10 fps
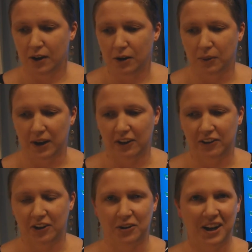We
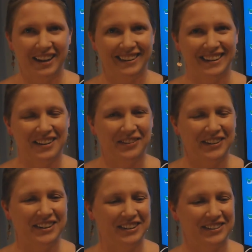also love for
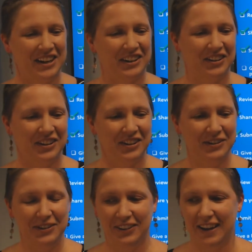you to share your
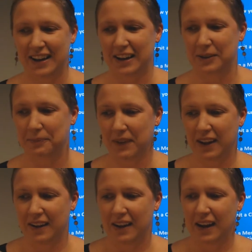news.
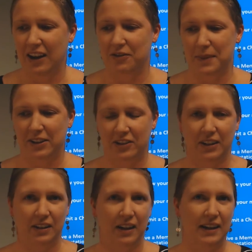I've
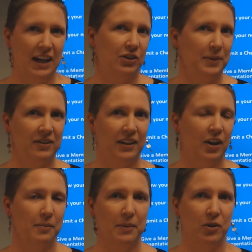mentioned announcements in
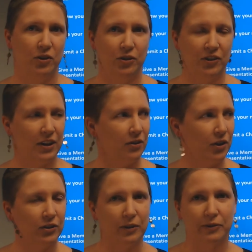our member newsletter.
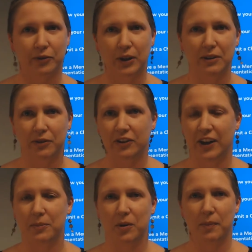Those are free for
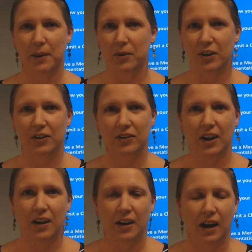Chamber members,
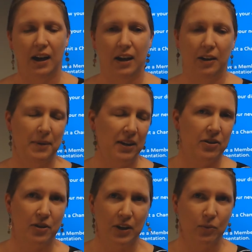about
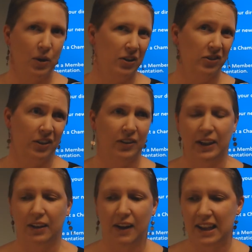30 words, just like
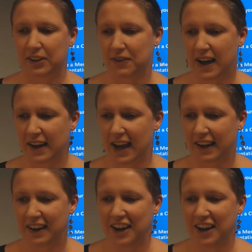a classified ad.